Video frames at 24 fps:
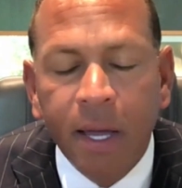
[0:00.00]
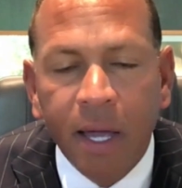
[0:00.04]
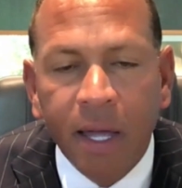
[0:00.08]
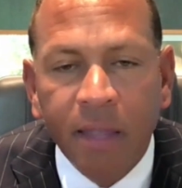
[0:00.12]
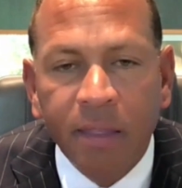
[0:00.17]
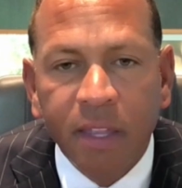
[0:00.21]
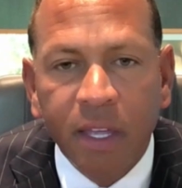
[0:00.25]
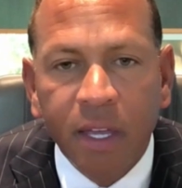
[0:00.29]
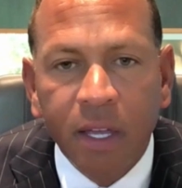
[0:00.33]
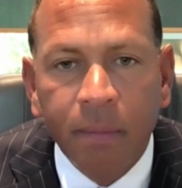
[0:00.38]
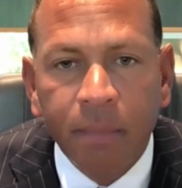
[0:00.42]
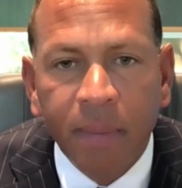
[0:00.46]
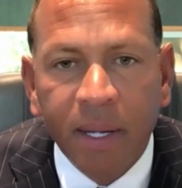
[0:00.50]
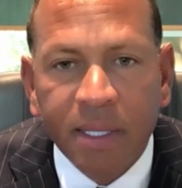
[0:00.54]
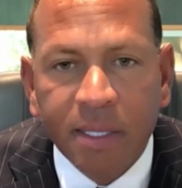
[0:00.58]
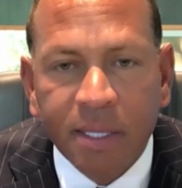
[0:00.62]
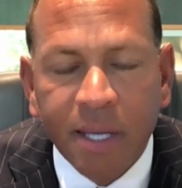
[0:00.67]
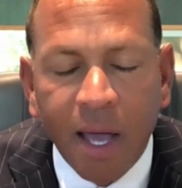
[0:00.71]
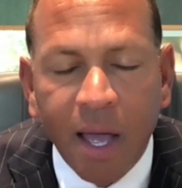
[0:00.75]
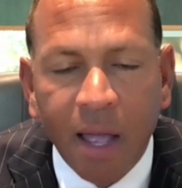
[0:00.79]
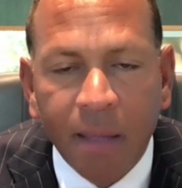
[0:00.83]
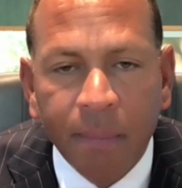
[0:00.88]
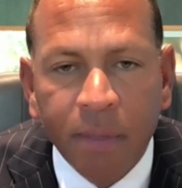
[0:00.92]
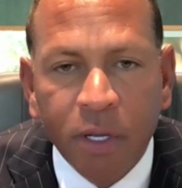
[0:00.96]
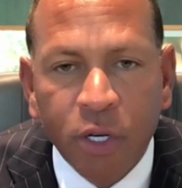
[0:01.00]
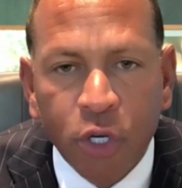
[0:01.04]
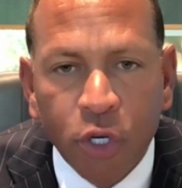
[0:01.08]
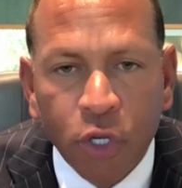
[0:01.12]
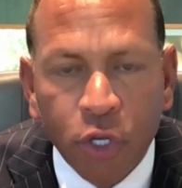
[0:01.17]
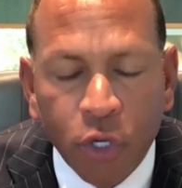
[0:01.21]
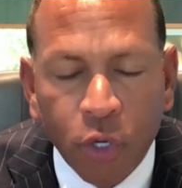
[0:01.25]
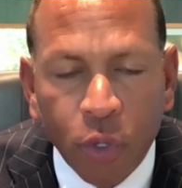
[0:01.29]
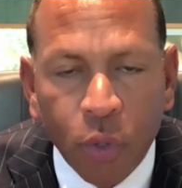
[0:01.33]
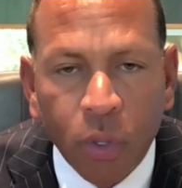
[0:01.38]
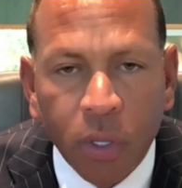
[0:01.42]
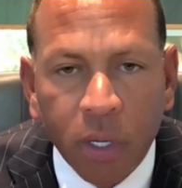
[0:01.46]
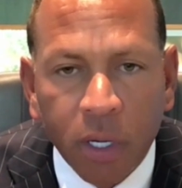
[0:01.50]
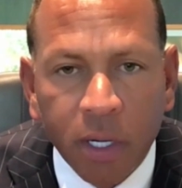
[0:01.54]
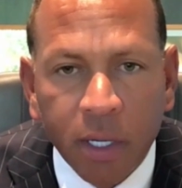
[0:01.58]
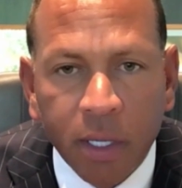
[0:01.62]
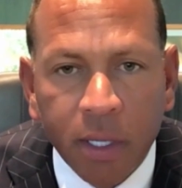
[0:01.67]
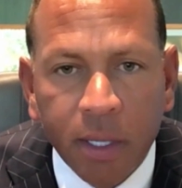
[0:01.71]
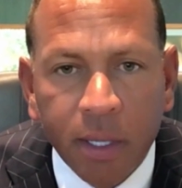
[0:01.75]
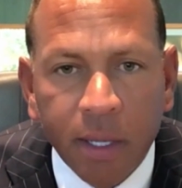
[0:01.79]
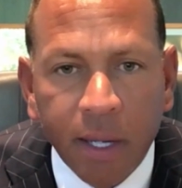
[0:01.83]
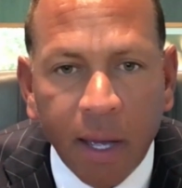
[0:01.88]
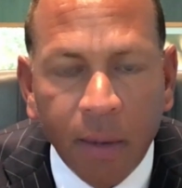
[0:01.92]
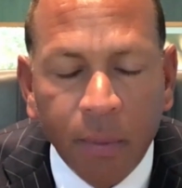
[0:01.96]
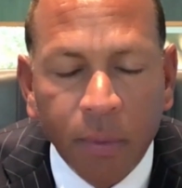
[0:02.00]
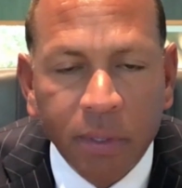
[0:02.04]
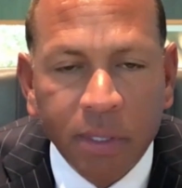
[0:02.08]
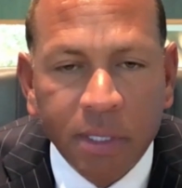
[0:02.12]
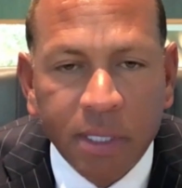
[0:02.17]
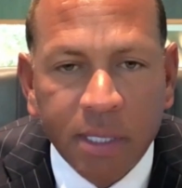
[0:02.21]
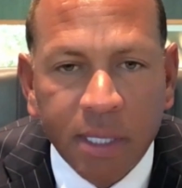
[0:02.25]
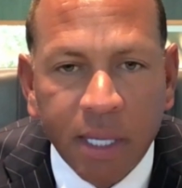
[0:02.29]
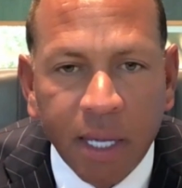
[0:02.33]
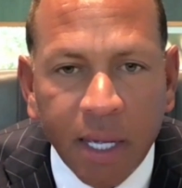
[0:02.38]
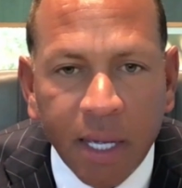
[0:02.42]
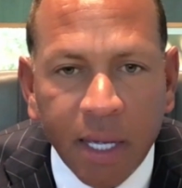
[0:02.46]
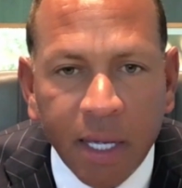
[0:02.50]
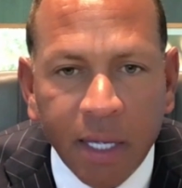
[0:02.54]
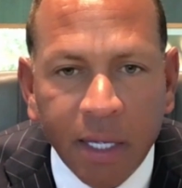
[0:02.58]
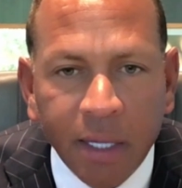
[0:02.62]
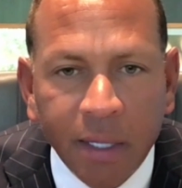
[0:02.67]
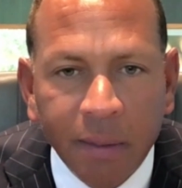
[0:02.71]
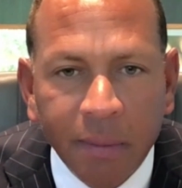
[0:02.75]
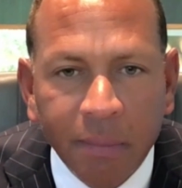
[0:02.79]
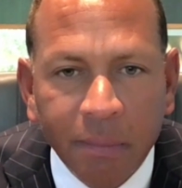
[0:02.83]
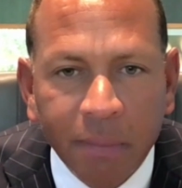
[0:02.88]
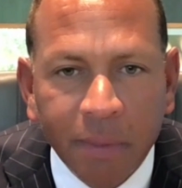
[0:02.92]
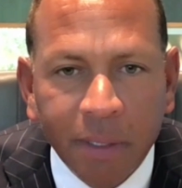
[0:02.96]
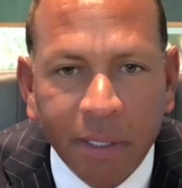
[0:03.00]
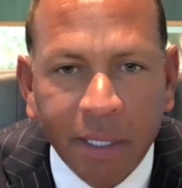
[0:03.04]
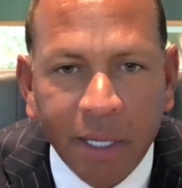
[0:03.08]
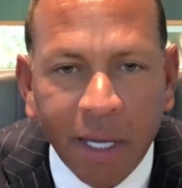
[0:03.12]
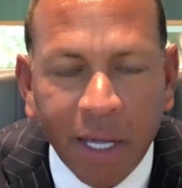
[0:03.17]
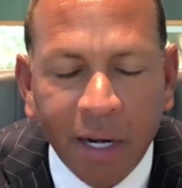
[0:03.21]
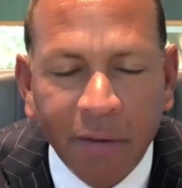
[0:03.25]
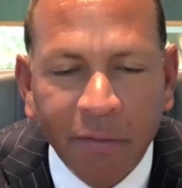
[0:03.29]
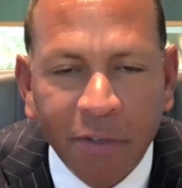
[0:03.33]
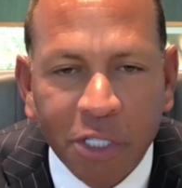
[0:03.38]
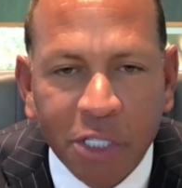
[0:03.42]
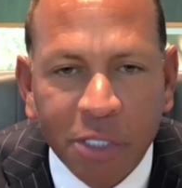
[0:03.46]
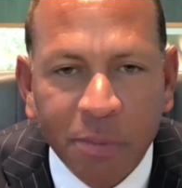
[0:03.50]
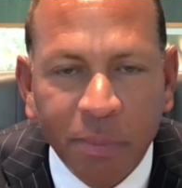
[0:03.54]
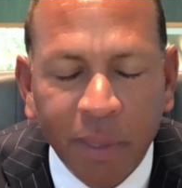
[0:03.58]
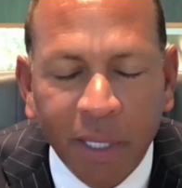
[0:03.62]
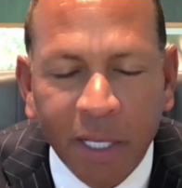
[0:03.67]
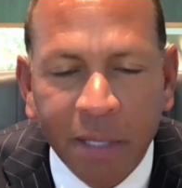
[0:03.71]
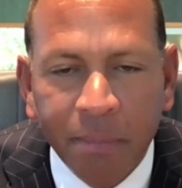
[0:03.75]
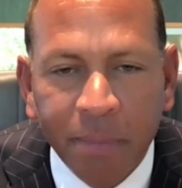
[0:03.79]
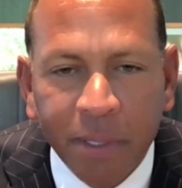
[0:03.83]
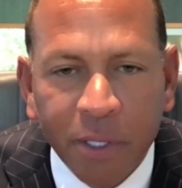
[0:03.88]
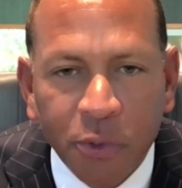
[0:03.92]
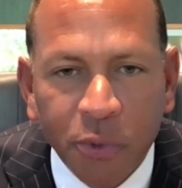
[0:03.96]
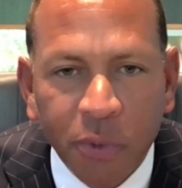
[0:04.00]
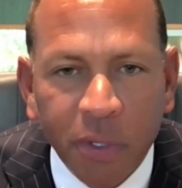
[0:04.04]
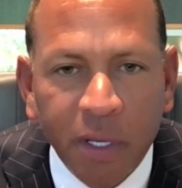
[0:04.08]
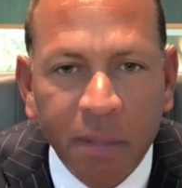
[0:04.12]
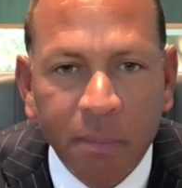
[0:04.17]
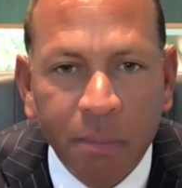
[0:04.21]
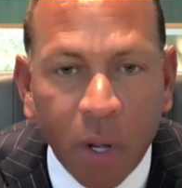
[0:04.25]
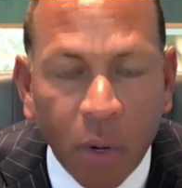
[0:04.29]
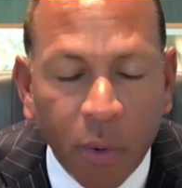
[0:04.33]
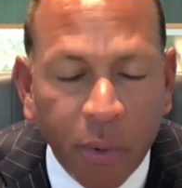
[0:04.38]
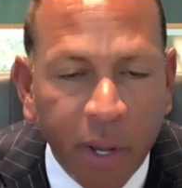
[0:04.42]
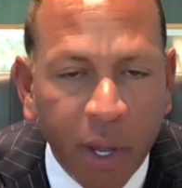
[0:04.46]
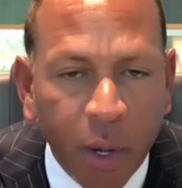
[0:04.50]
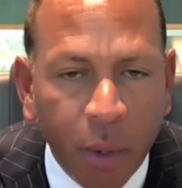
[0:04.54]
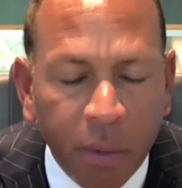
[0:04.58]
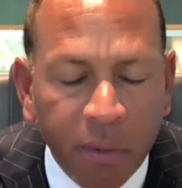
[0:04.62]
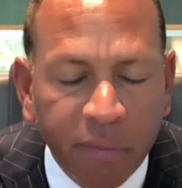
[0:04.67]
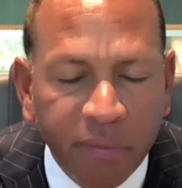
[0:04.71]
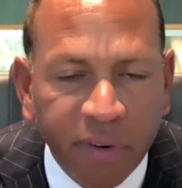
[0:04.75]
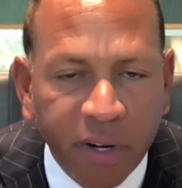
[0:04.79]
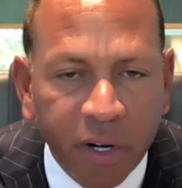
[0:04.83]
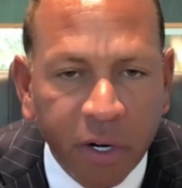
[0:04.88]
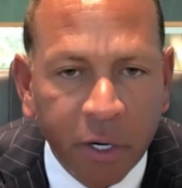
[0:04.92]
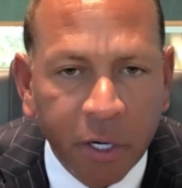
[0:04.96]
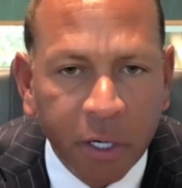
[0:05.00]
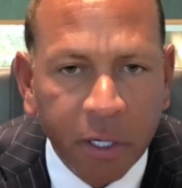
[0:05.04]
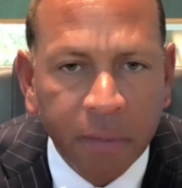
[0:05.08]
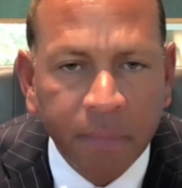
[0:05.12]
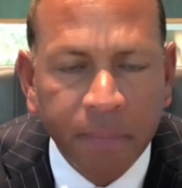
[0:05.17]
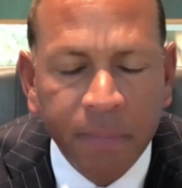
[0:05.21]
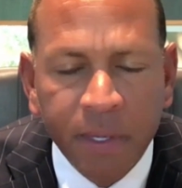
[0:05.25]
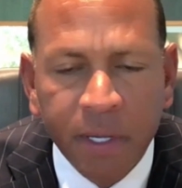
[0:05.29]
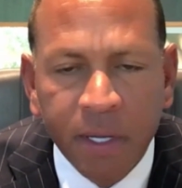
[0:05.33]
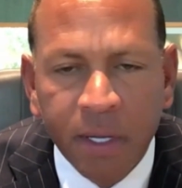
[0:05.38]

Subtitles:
And then my time in New York, I would say kind of a split between Mariano Rivera